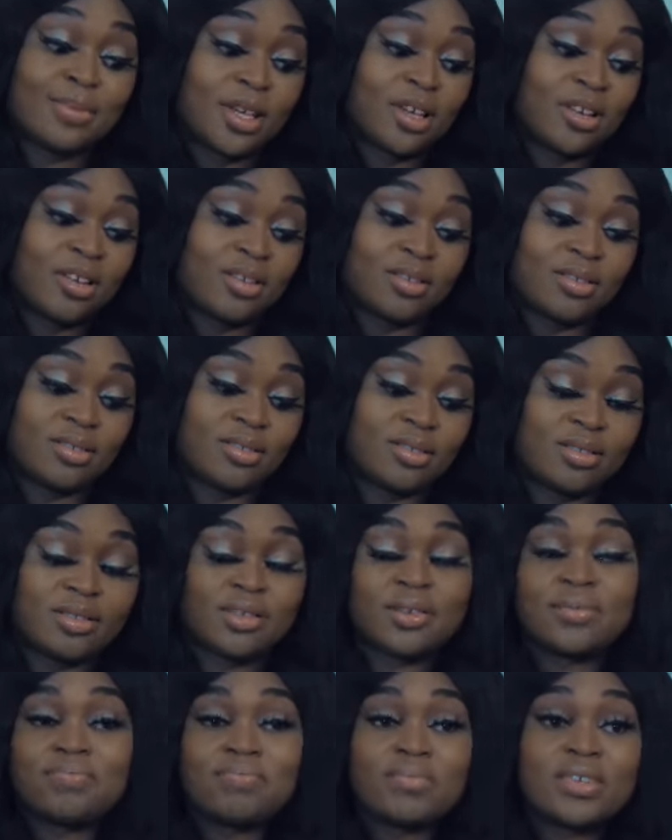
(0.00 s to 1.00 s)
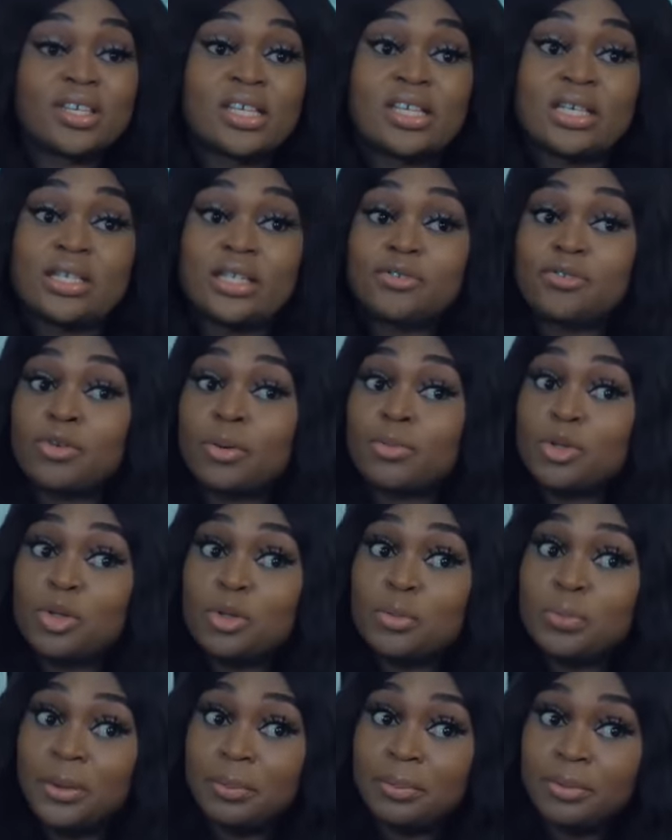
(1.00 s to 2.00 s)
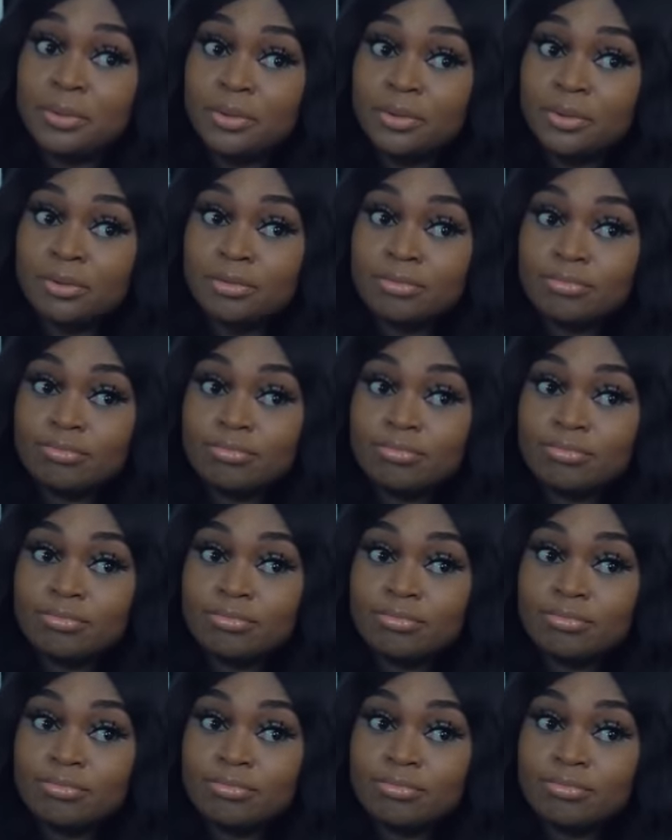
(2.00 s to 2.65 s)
because he hid it from you people.